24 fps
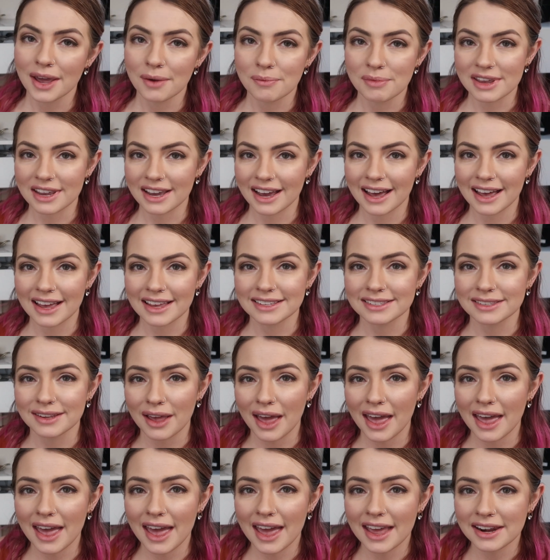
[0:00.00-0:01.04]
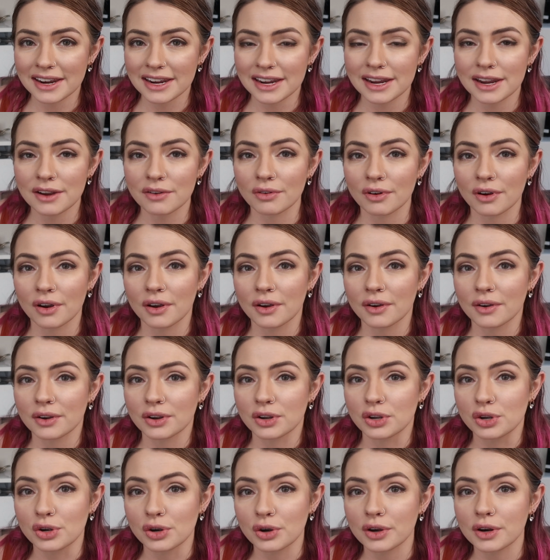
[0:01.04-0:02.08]
because any
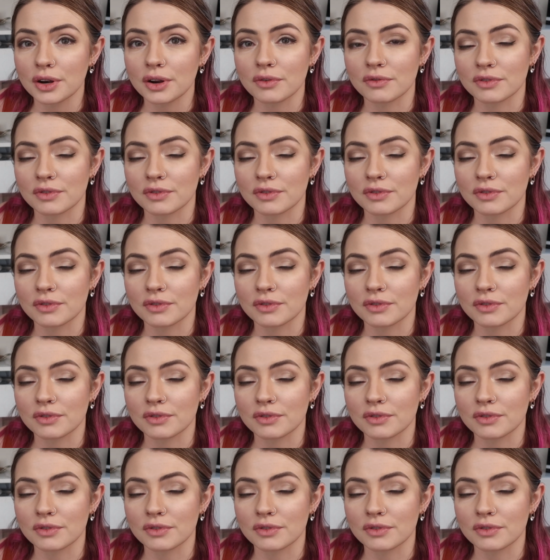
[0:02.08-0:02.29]
good